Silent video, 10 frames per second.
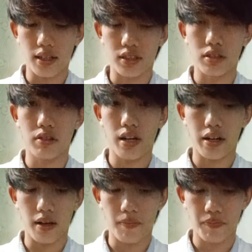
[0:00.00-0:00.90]
In
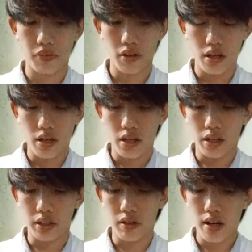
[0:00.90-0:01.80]
grana, there are
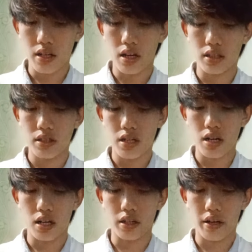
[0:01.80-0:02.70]
areas that are
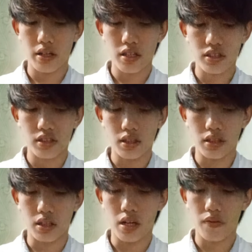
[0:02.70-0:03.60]
referred to as
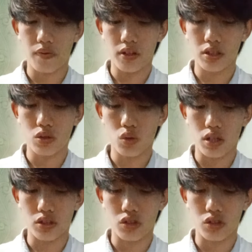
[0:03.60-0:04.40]
stroma in between.